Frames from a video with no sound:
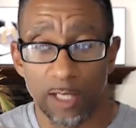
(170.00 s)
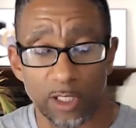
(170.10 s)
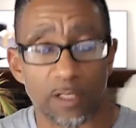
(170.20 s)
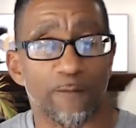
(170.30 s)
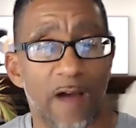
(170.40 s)

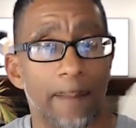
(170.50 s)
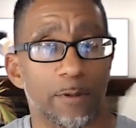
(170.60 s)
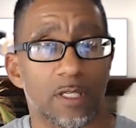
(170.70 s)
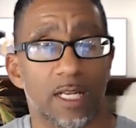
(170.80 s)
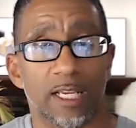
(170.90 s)
there's a five
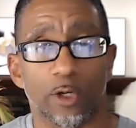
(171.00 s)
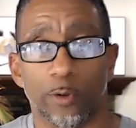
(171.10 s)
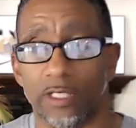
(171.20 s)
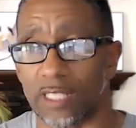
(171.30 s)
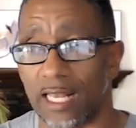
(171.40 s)
percent
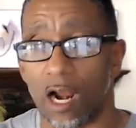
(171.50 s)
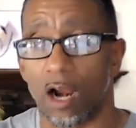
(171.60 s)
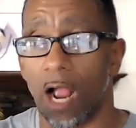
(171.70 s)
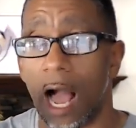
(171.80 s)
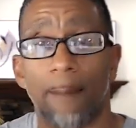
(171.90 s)
increase in
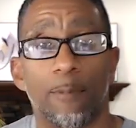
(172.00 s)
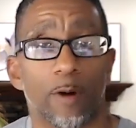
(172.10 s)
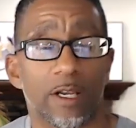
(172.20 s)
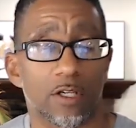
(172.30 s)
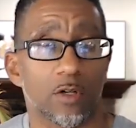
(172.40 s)
our
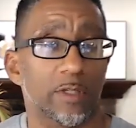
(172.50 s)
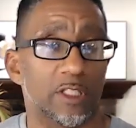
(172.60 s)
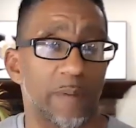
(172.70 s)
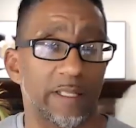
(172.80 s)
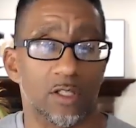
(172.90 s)
operational
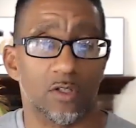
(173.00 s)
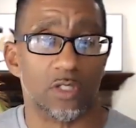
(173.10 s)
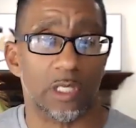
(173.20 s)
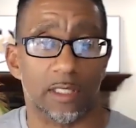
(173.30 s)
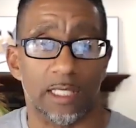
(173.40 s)
expenses or
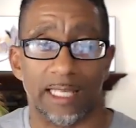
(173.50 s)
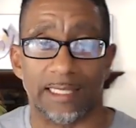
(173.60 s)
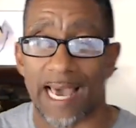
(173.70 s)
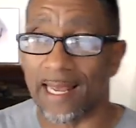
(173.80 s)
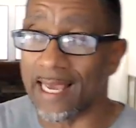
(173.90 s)
something like
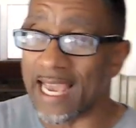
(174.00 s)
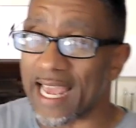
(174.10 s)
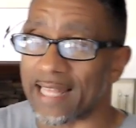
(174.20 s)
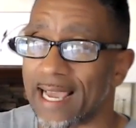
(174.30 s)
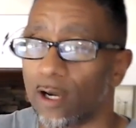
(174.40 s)
that,
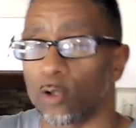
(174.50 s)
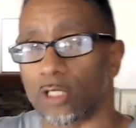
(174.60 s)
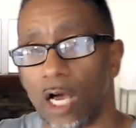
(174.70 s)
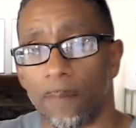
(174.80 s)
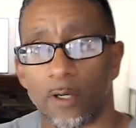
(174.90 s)
and that
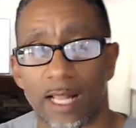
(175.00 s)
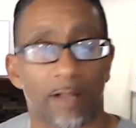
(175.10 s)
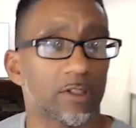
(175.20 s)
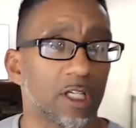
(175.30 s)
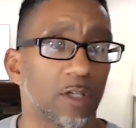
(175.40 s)
goes up or
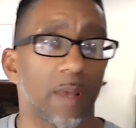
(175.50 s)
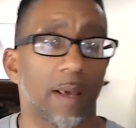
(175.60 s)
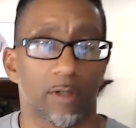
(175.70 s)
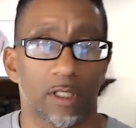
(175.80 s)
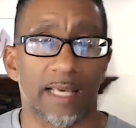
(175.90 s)
down, you need to be
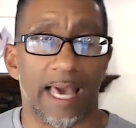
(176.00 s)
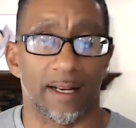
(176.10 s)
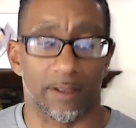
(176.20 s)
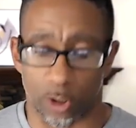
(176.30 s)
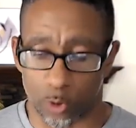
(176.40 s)
able to look at
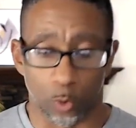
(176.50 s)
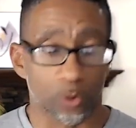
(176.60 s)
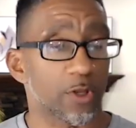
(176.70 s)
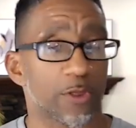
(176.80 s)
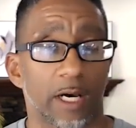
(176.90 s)
it. There's
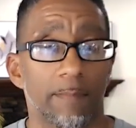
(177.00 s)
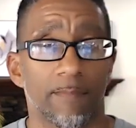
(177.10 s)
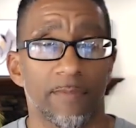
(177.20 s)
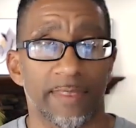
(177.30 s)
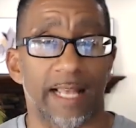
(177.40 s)
rules of
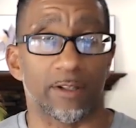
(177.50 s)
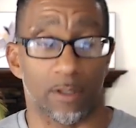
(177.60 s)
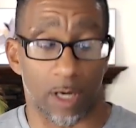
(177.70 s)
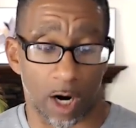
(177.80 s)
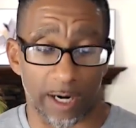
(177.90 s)
thumb that
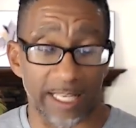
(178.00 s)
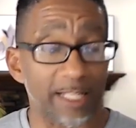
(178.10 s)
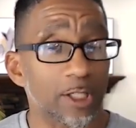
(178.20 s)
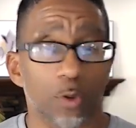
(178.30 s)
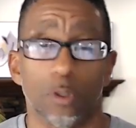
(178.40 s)
are
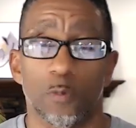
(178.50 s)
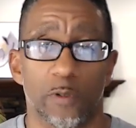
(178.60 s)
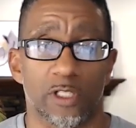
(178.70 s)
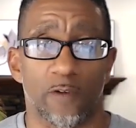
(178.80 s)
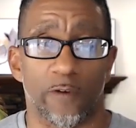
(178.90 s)
industry
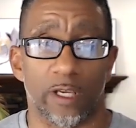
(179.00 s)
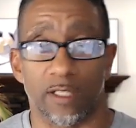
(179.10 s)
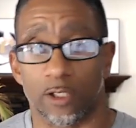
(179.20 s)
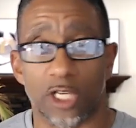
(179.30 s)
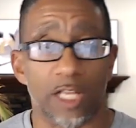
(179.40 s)
specific,
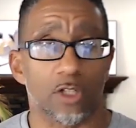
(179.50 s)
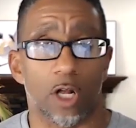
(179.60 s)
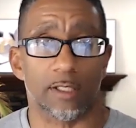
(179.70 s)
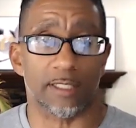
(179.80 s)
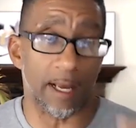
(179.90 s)
they're changing
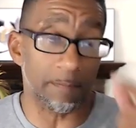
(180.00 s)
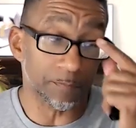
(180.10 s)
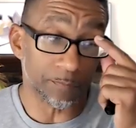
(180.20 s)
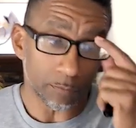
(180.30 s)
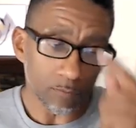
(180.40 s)
all the time.
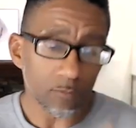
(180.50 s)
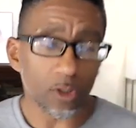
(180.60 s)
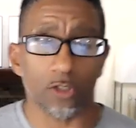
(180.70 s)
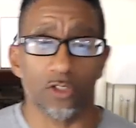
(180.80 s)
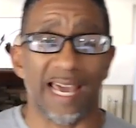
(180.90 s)

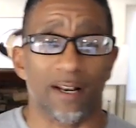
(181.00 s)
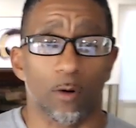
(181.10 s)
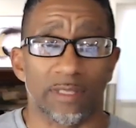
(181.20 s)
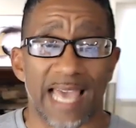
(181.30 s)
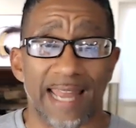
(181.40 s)
You got to
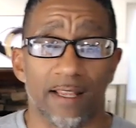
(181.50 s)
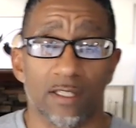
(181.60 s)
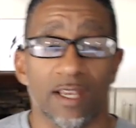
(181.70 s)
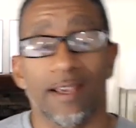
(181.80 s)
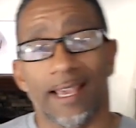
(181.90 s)
know what that
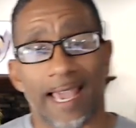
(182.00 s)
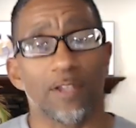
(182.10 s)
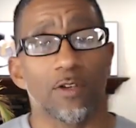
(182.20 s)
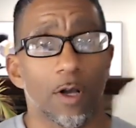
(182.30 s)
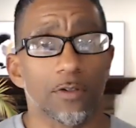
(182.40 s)
is,
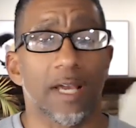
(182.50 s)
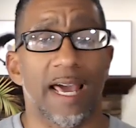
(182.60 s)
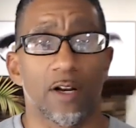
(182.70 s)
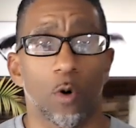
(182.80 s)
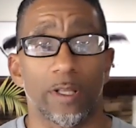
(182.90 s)
and you also
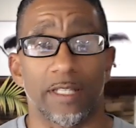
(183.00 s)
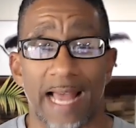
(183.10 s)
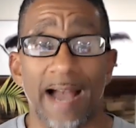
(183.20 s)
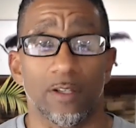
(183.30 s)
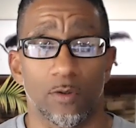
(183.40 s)
got to know when to
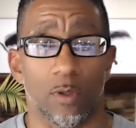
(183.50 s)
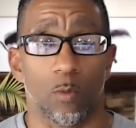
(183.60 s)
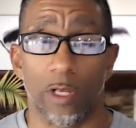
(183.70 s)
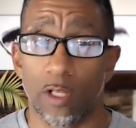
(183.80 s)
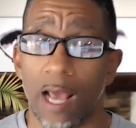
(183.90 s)
not use them,
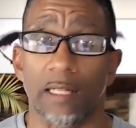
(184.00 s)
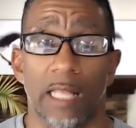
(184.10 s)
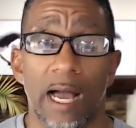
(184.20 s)
when they're out of